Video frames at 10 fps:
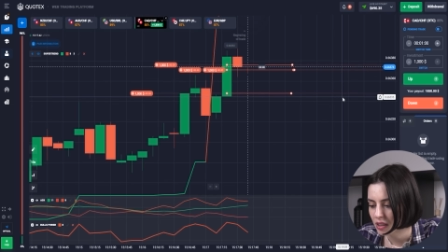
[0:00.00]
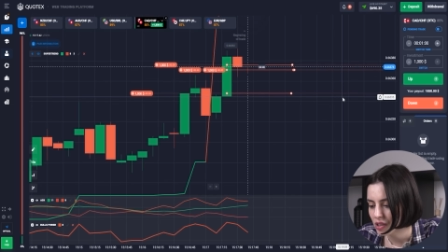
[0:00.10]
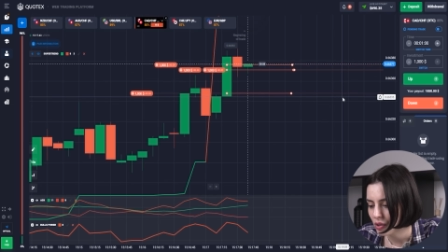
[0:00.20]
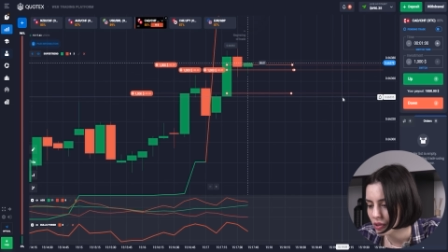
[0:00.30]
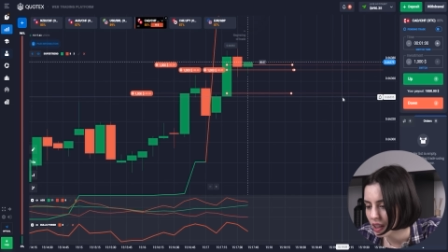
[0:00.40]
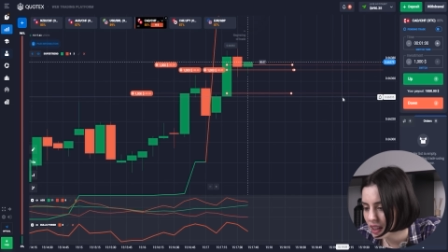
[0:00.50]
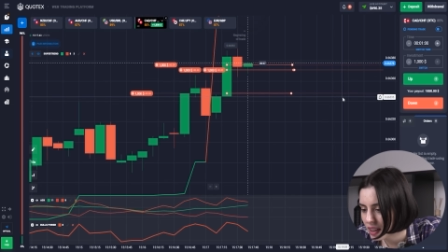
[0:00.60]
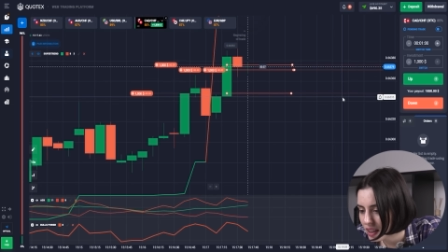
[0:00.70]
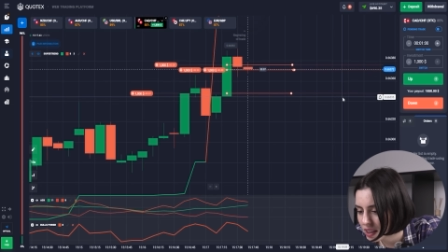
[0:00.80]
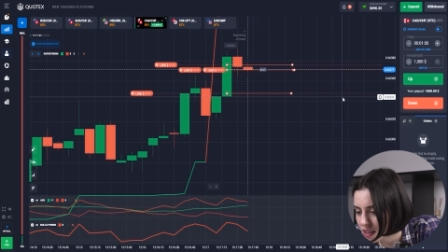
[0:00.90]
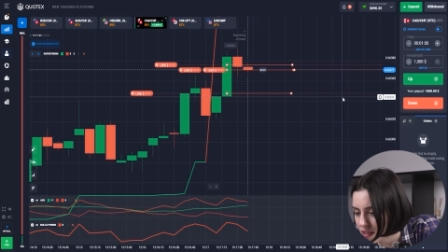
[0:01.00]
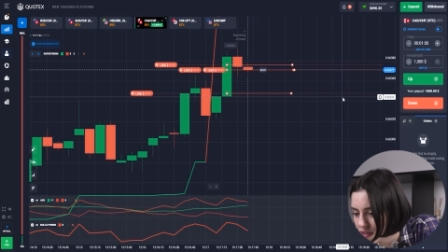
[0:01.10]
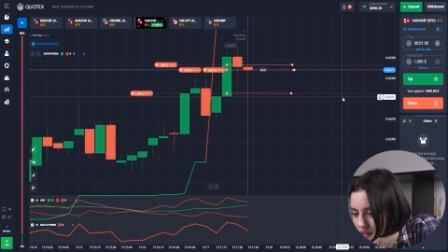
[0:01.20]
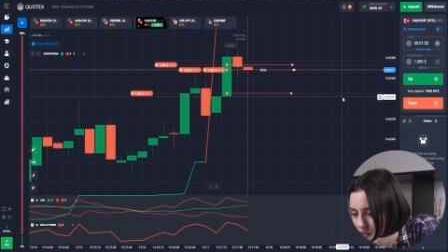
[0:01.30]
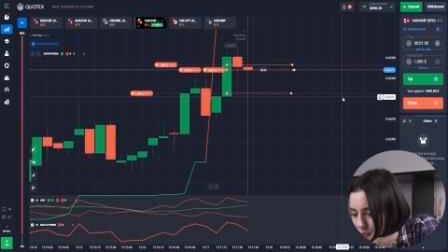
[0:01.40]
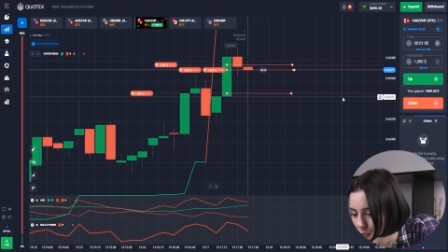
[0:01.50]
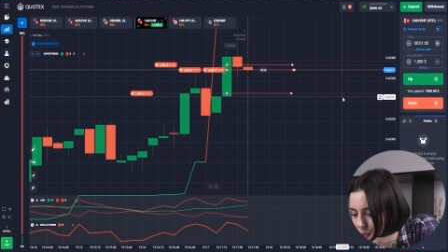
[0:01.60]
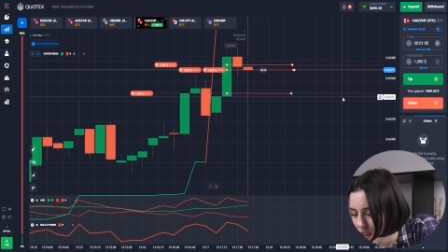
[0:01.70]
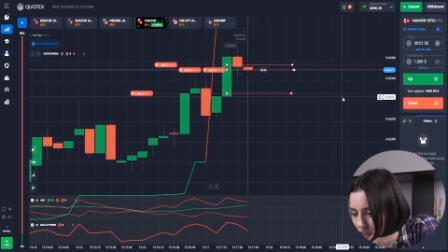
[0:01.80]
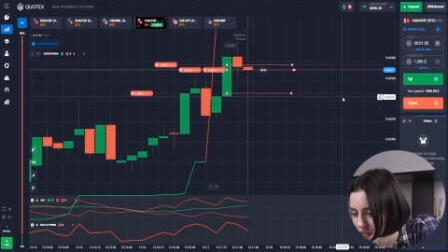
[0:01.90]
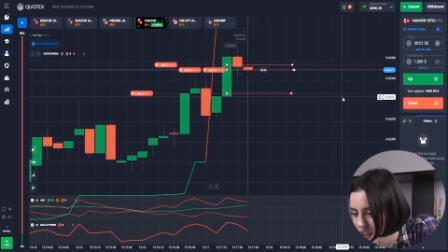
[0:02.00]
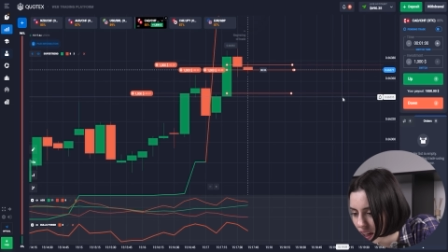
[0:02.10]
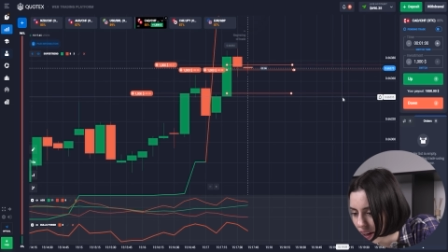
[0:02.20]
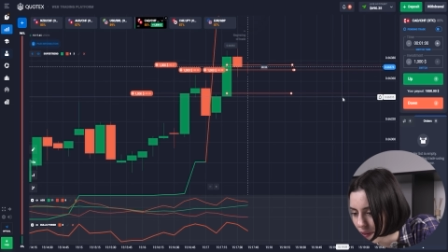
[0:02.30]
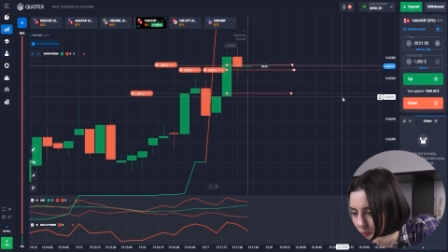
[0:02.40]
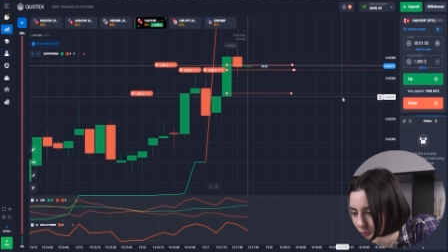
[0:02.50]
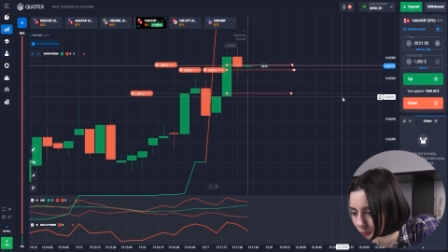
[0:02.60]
So let's wait for that.